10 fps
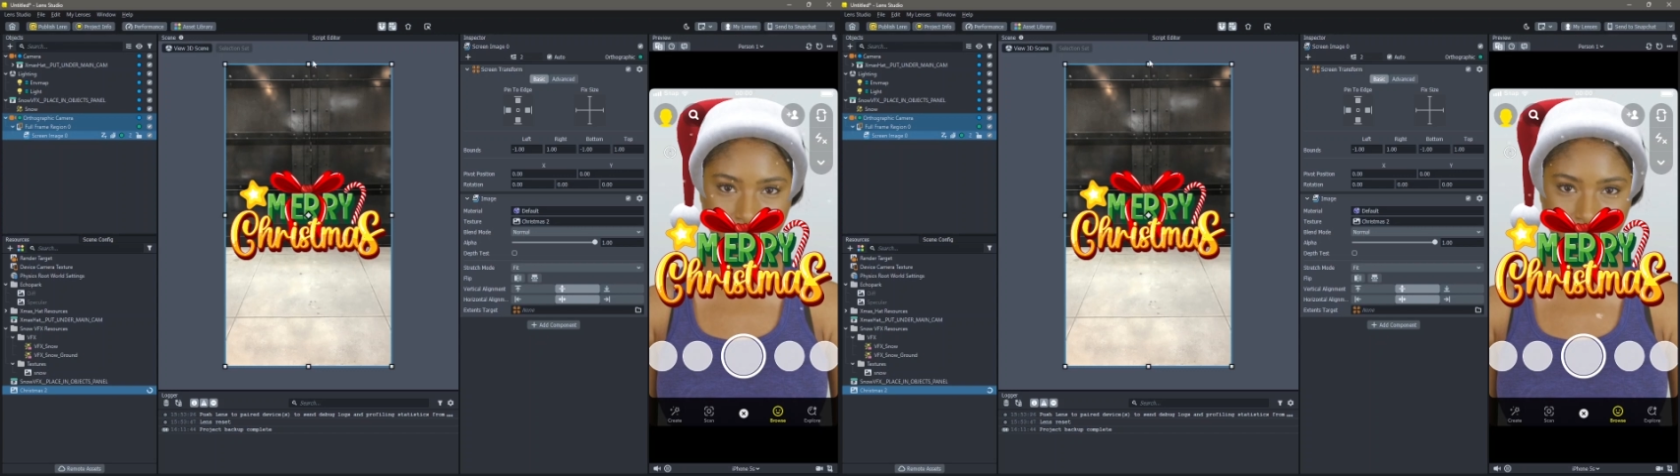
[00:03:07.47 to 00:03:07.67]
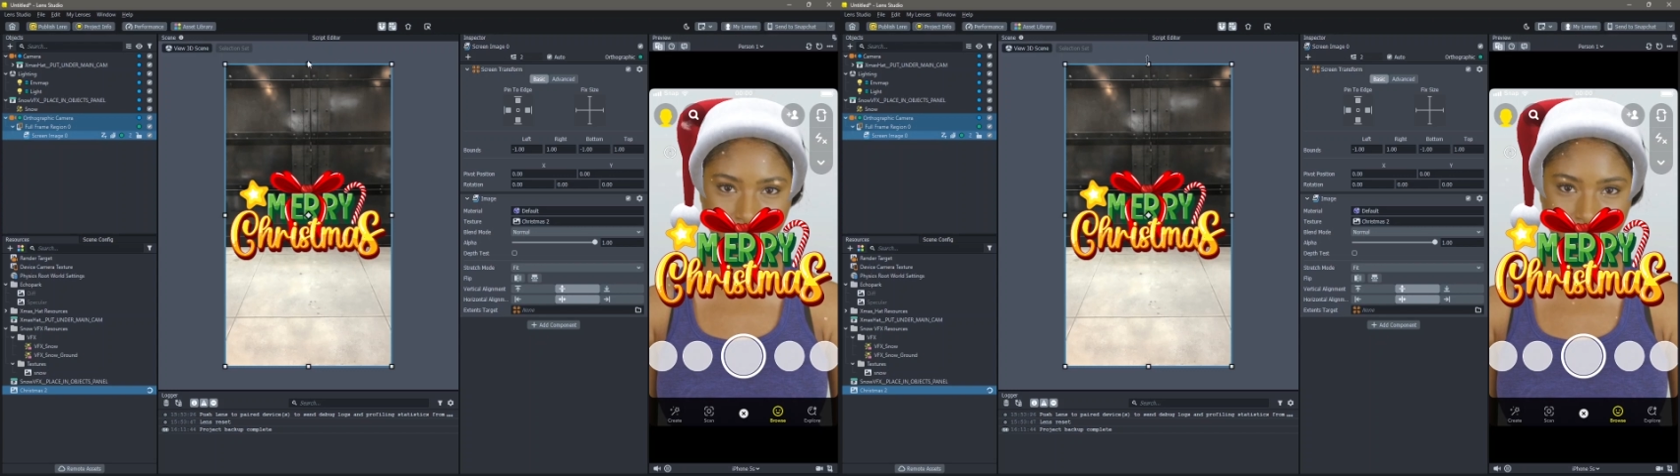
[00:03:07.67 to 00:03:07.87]

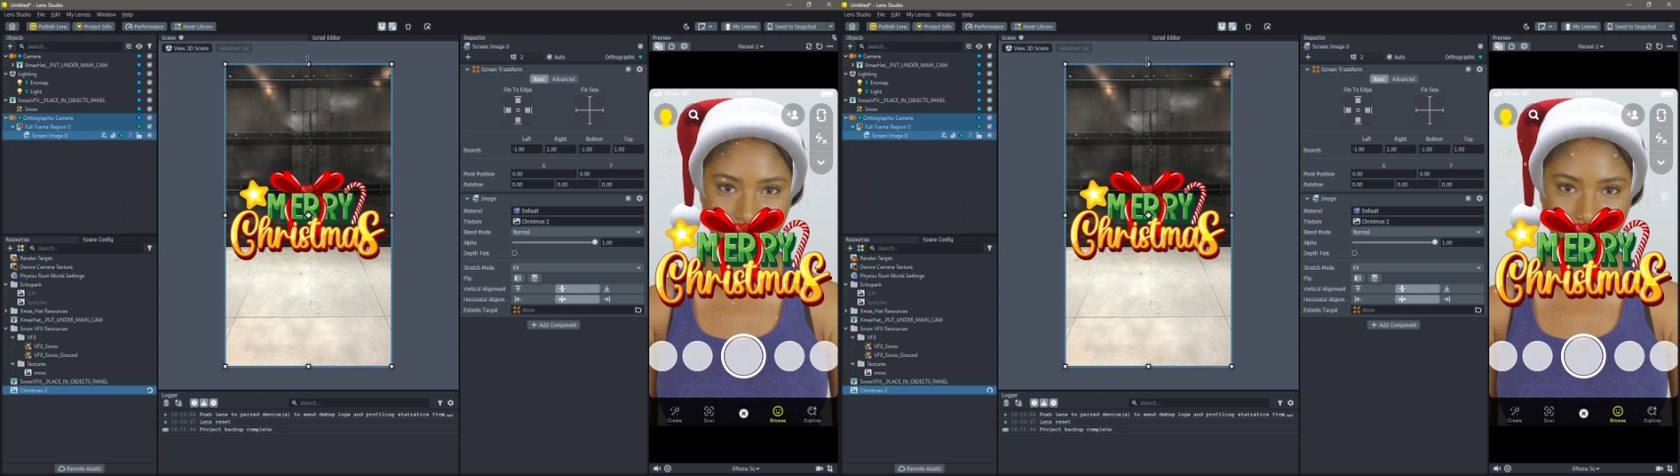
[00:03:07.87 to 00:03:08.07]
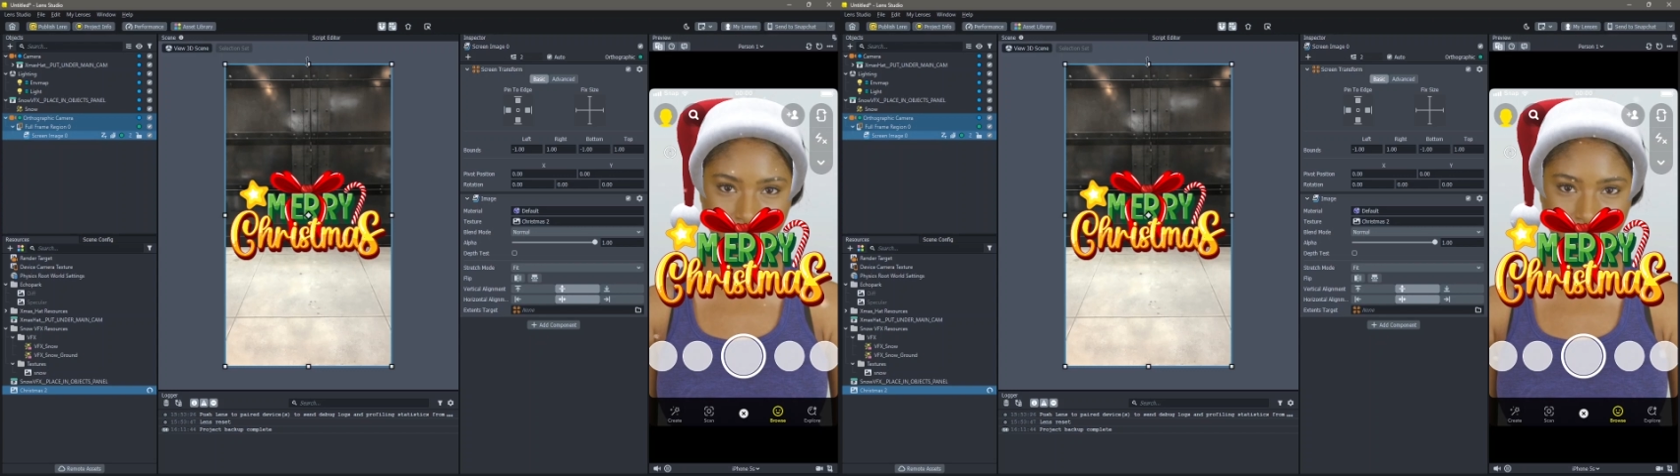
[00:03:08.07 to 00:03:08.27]
Then
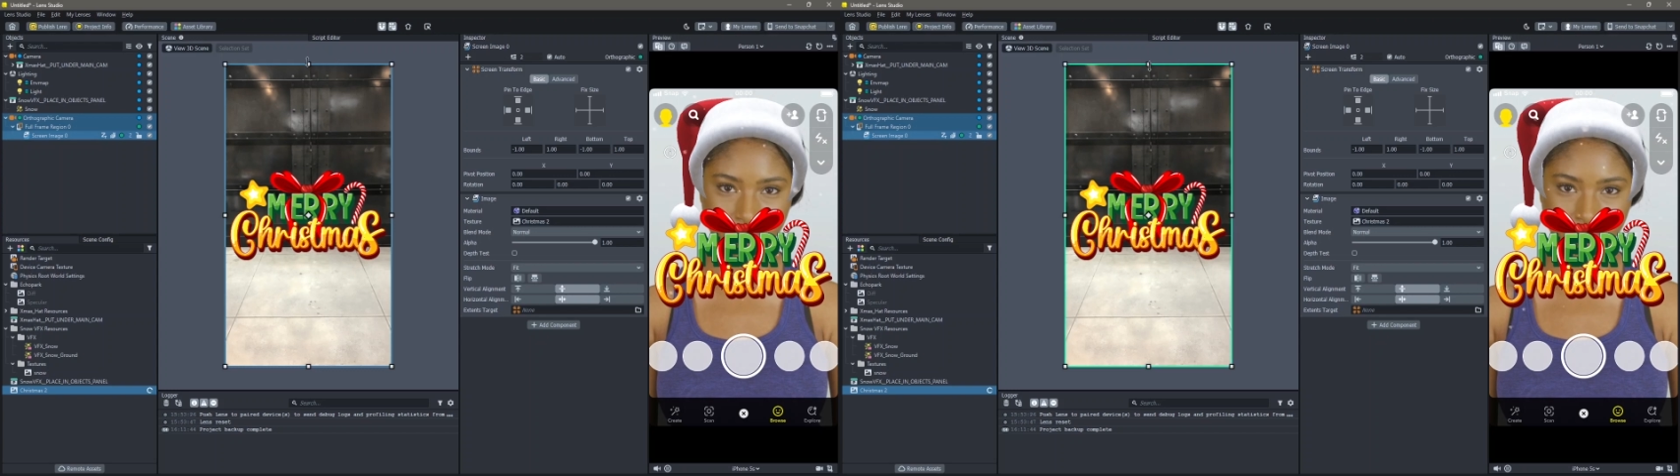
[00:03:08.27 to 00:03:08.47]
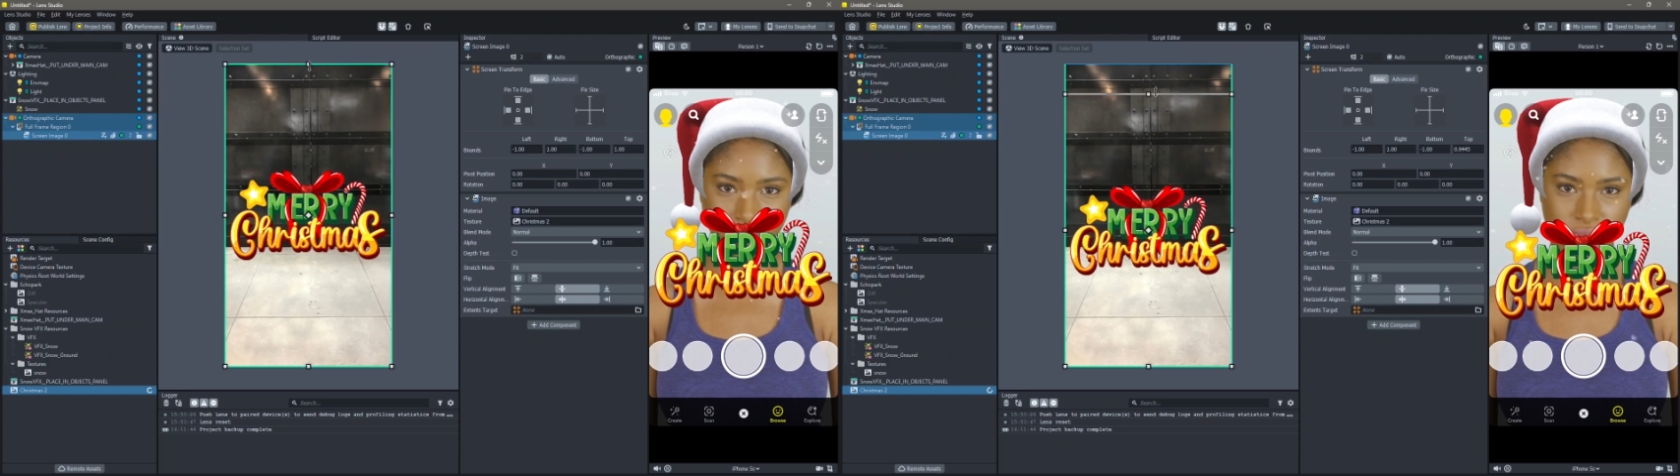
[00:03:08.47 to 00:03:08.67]
I'm
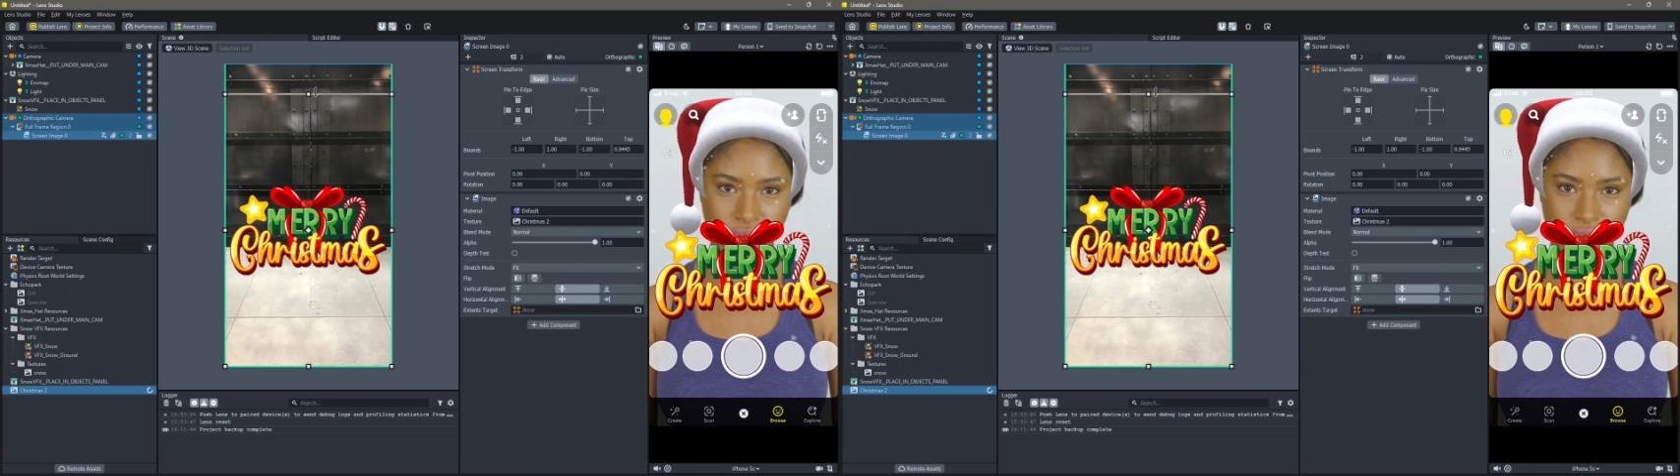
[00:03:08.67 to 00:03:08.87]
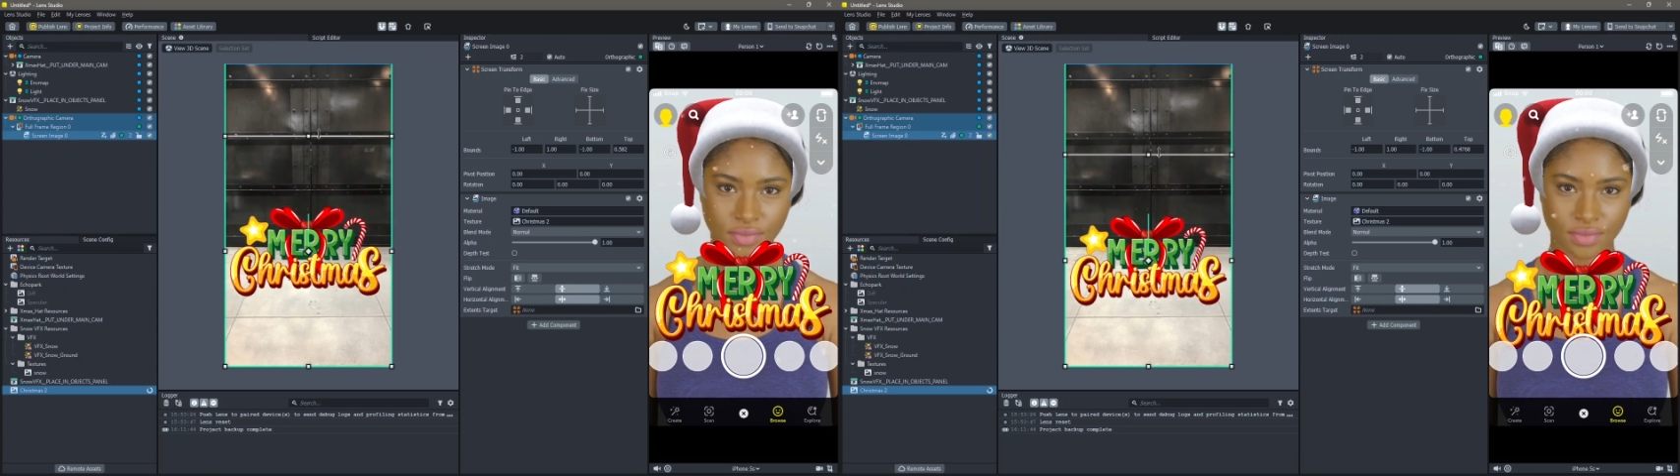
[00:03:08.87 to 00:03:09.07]
going to
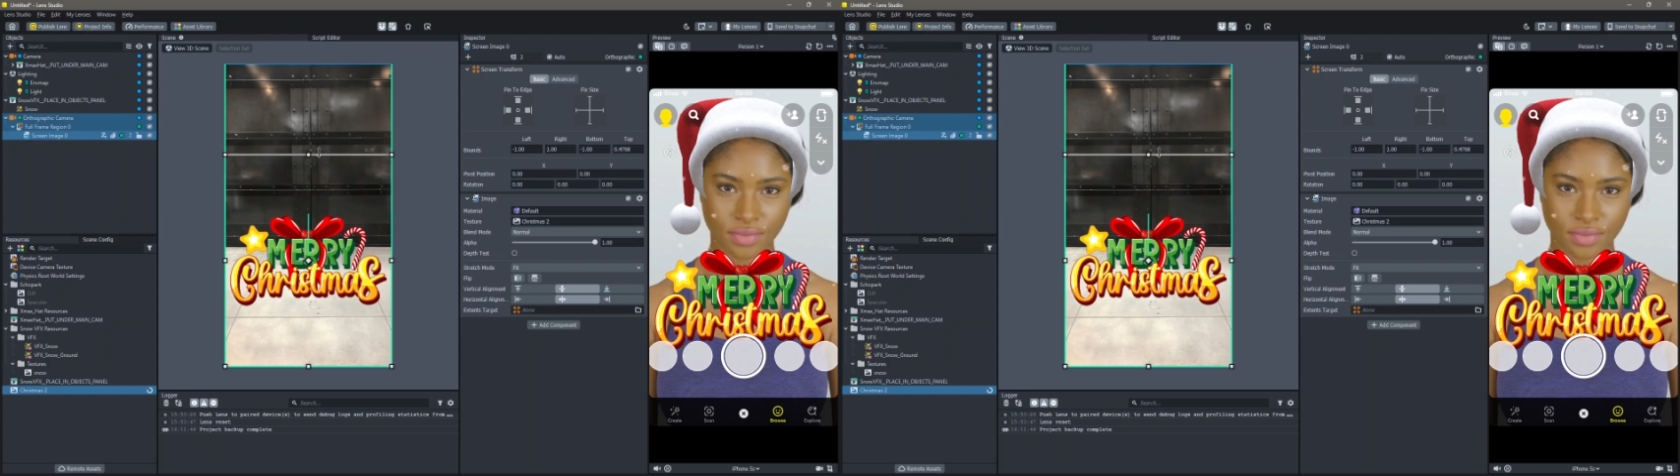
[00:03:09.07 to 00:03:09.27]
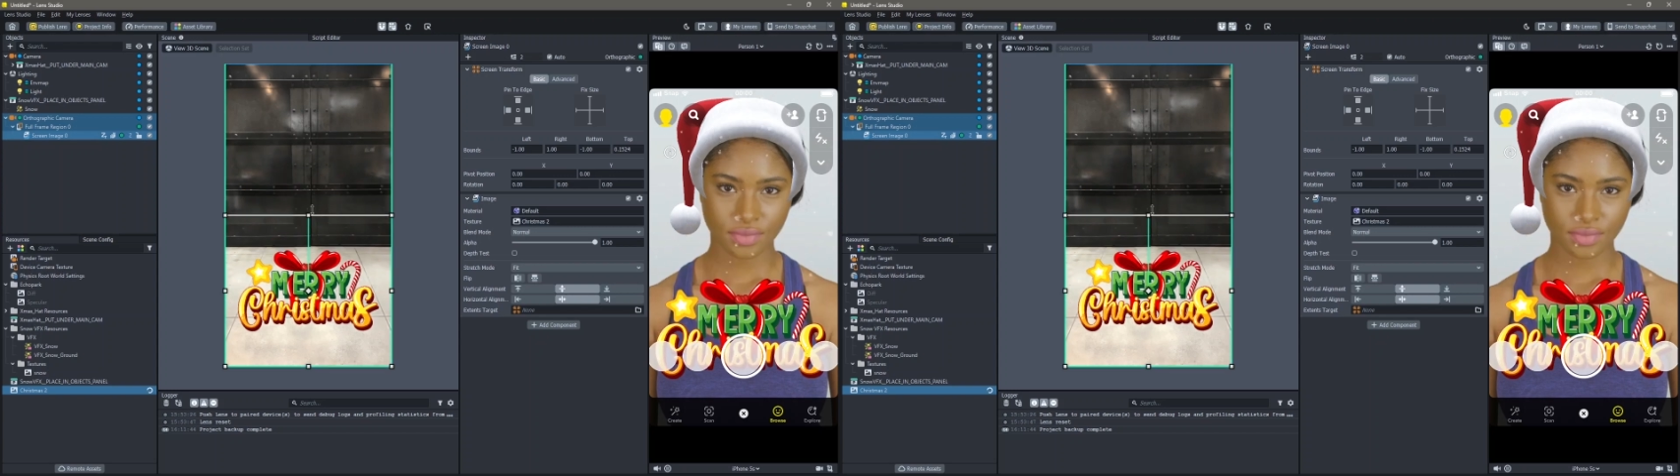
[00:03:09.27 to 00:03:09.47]
change the
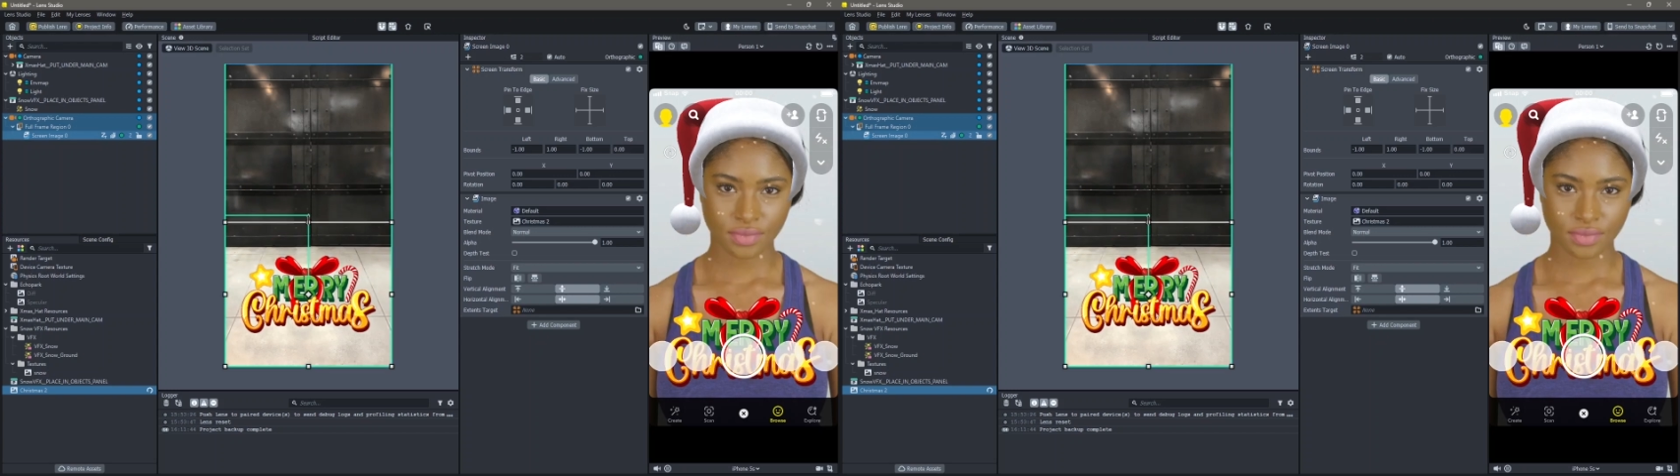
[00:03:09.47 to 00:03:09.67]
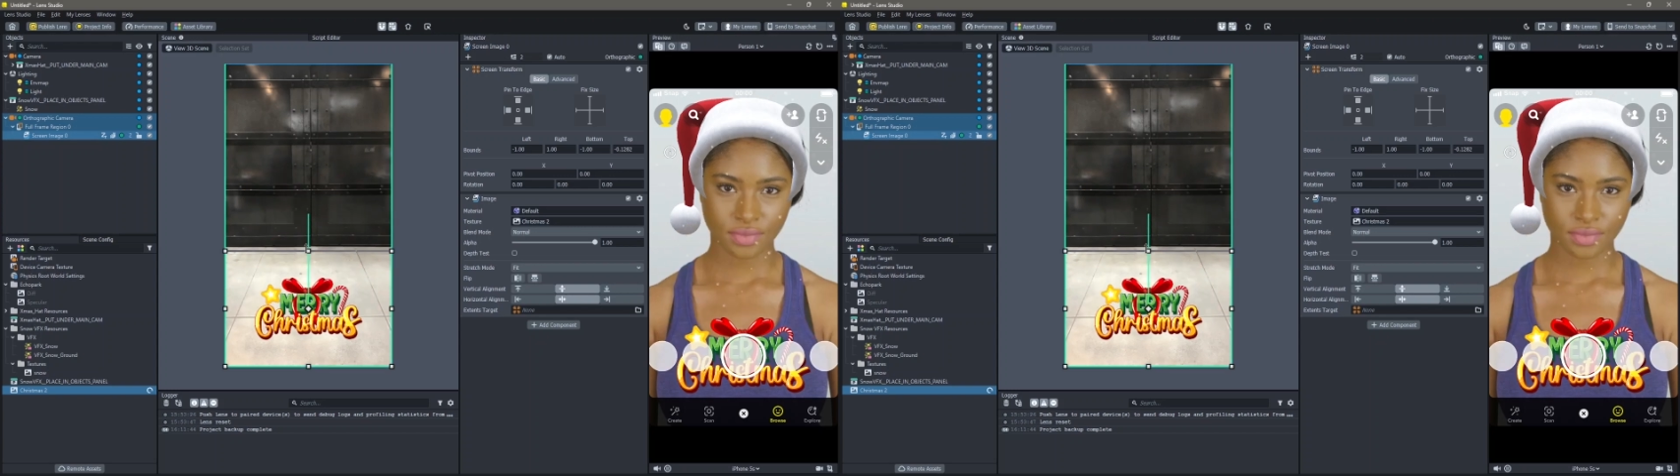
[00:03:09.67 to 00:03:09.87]
size